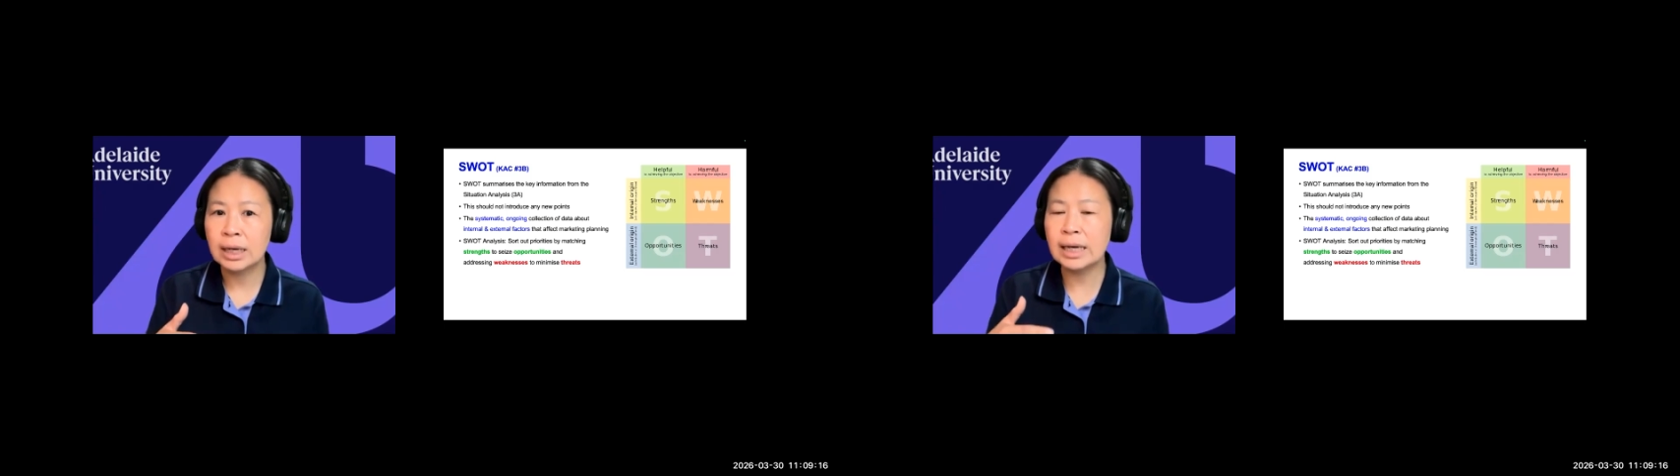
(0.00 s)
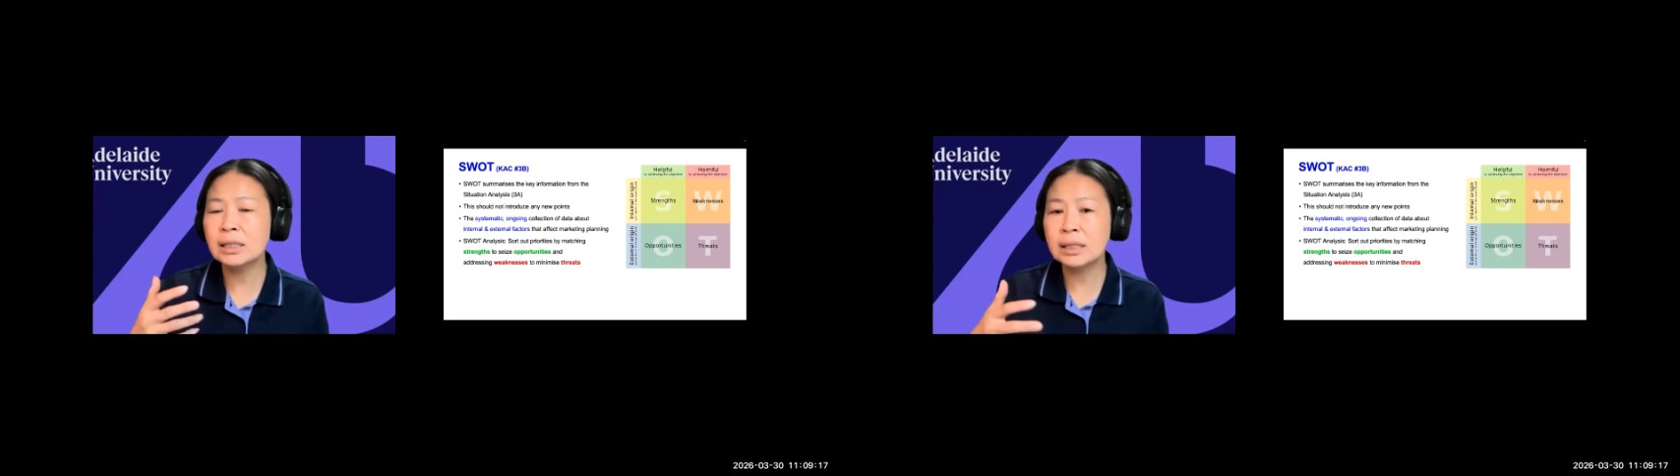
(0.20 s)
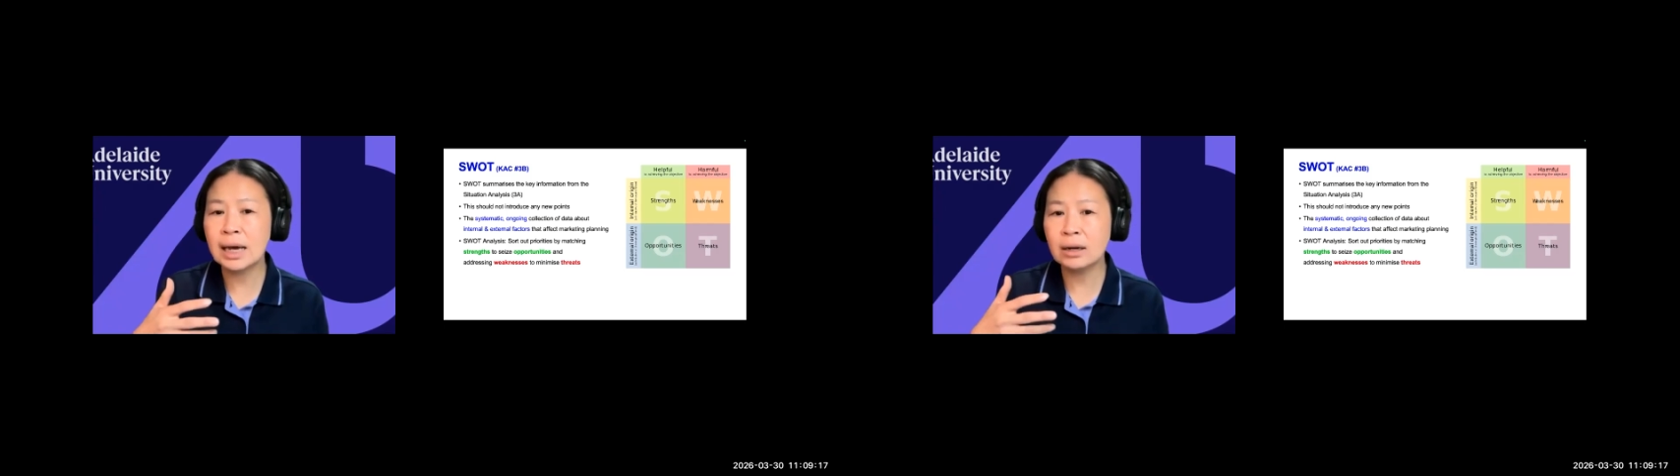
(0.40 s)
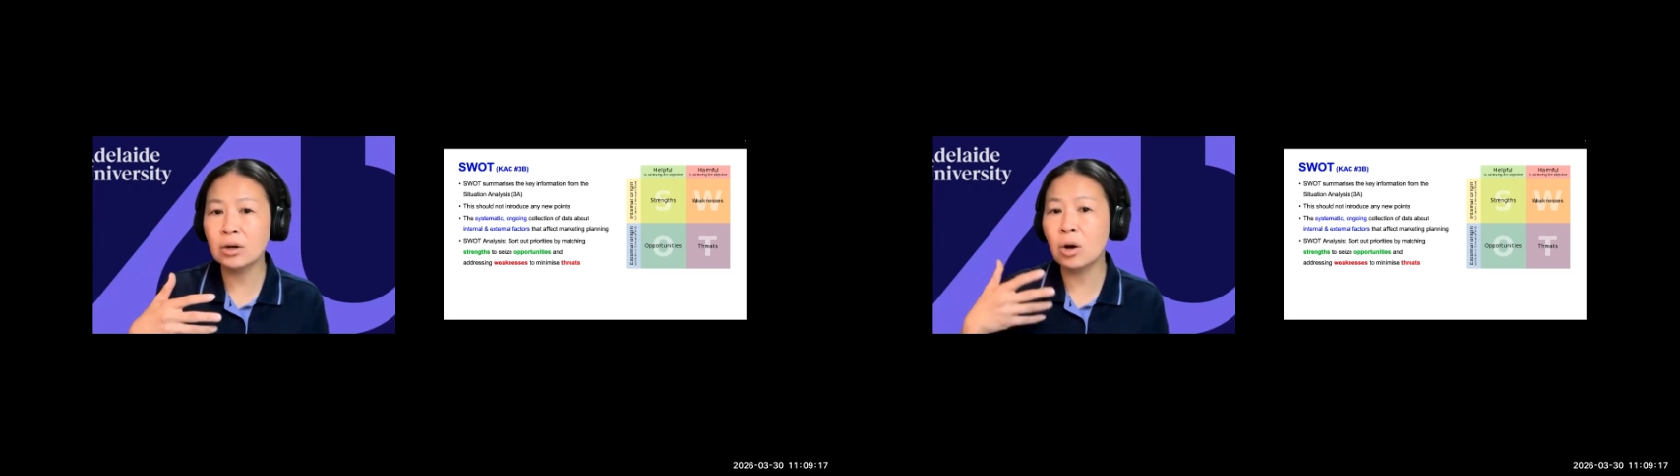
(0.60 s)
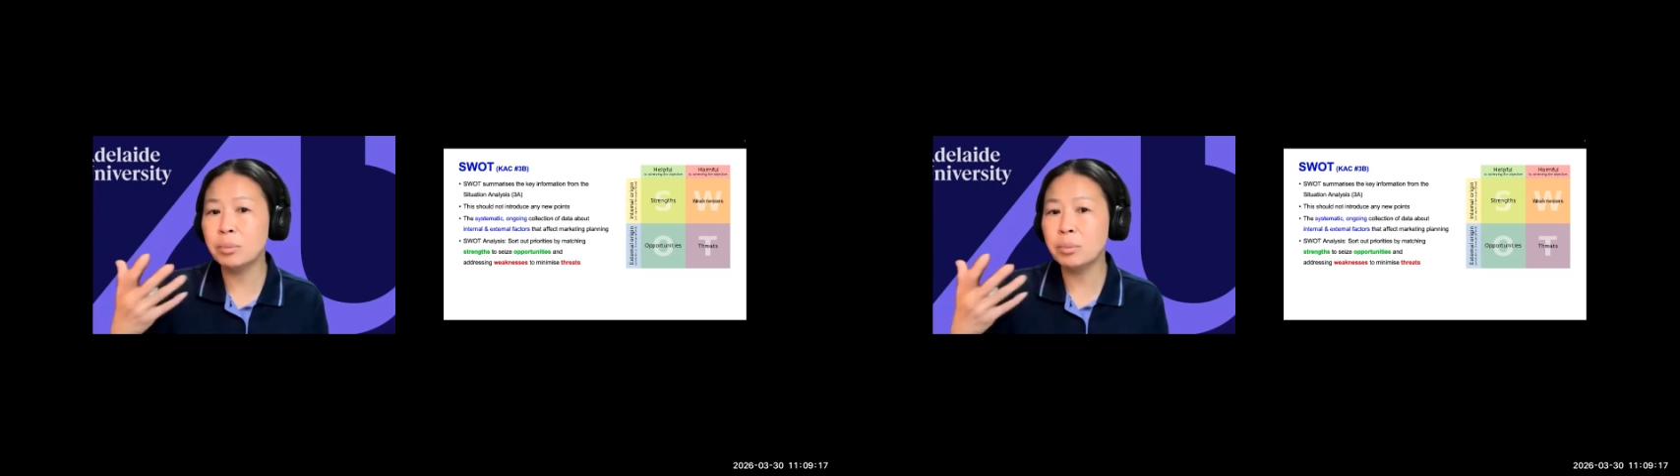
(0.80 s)
Is that
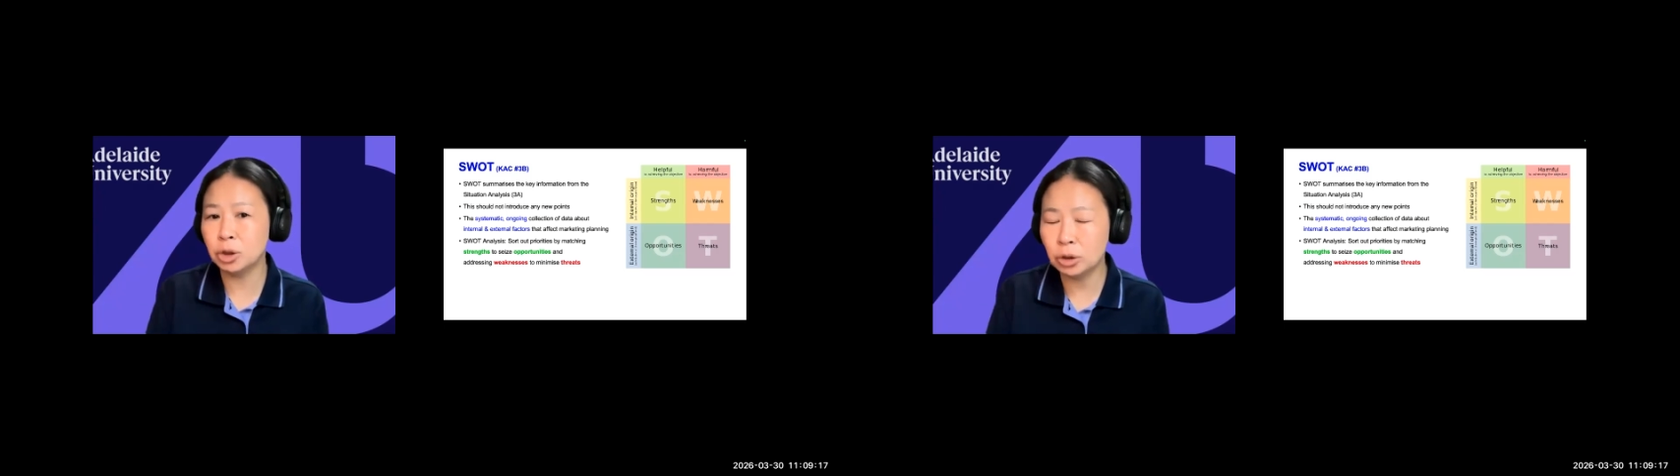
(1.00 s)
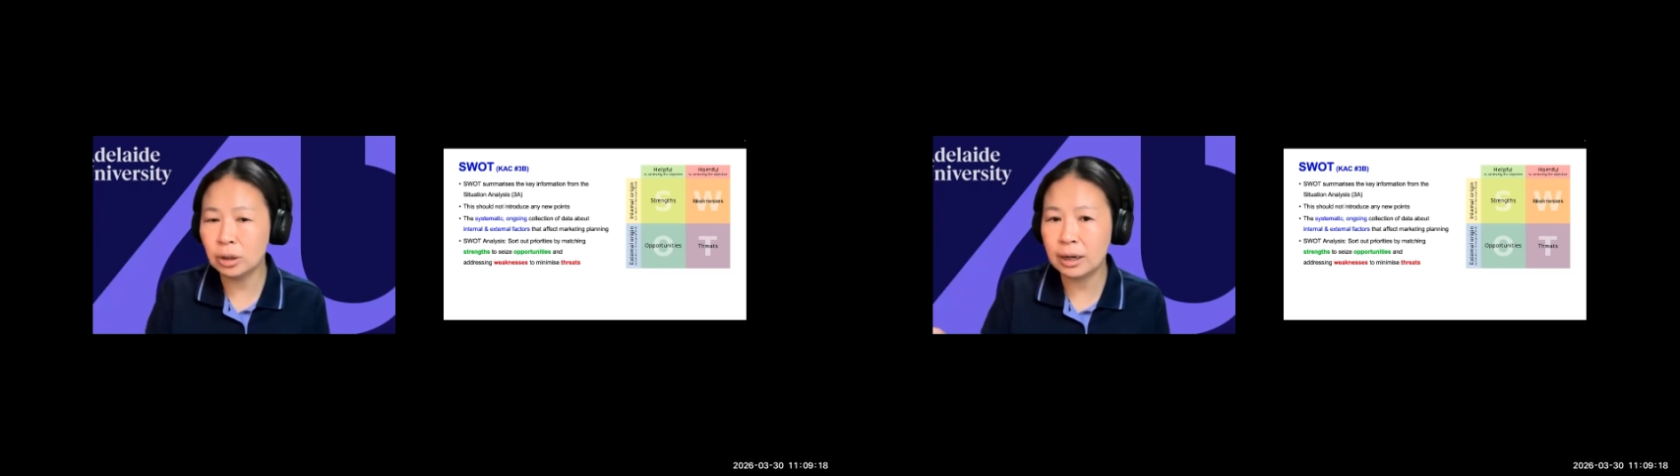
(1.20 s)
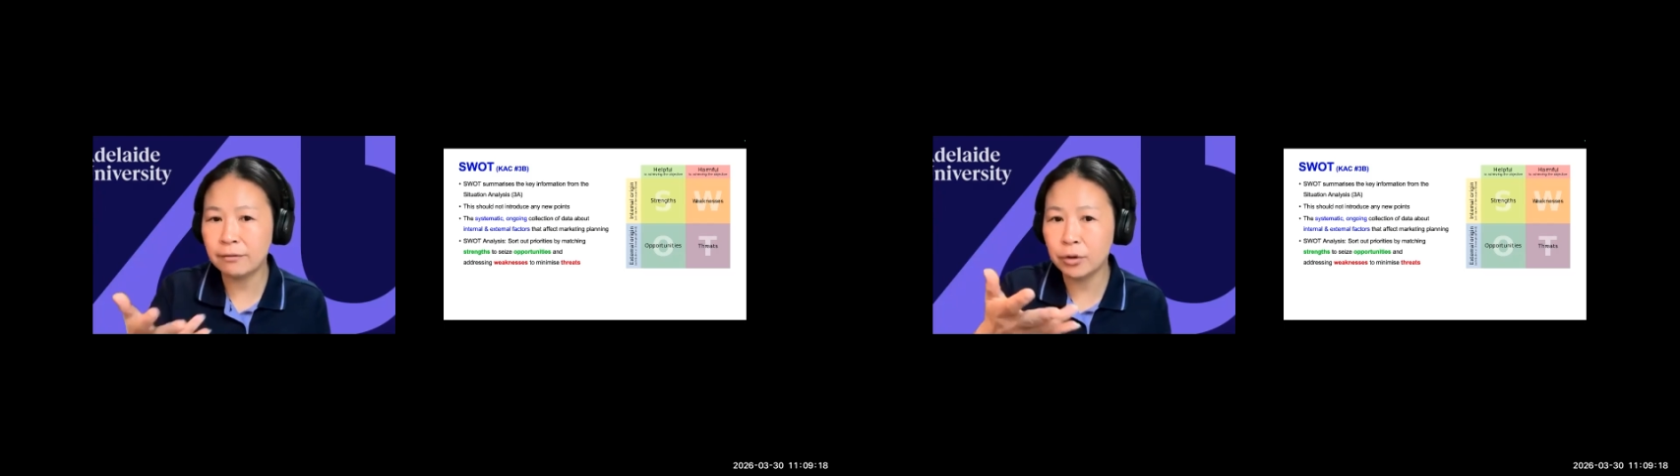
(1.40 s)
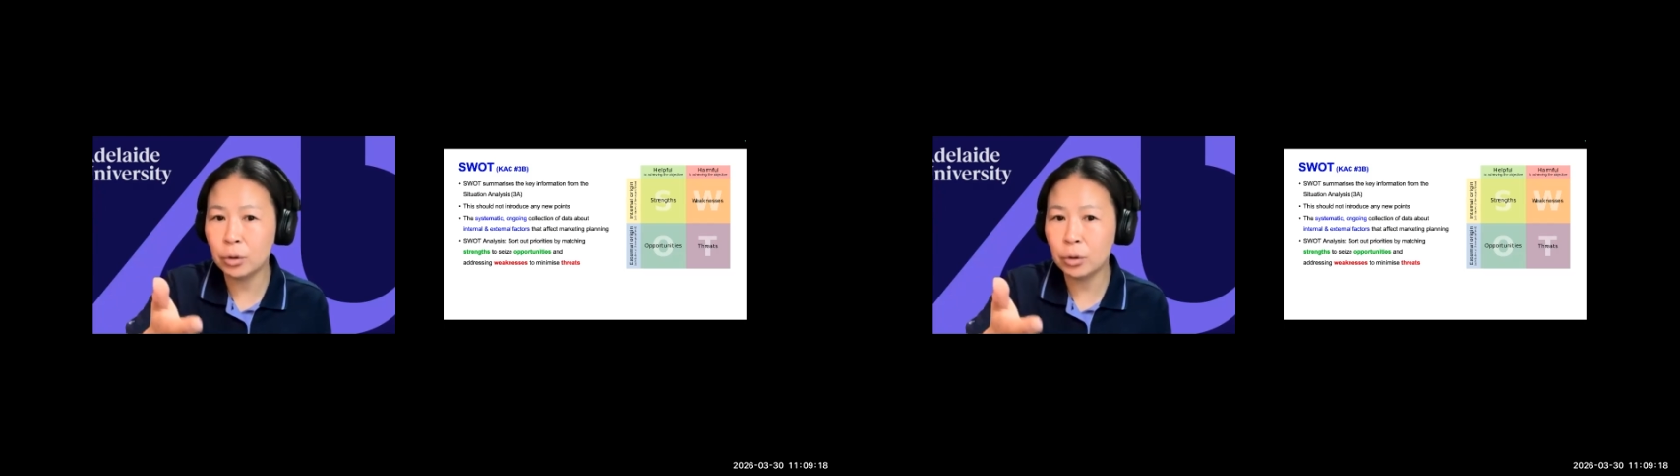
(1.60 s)
an opportunity for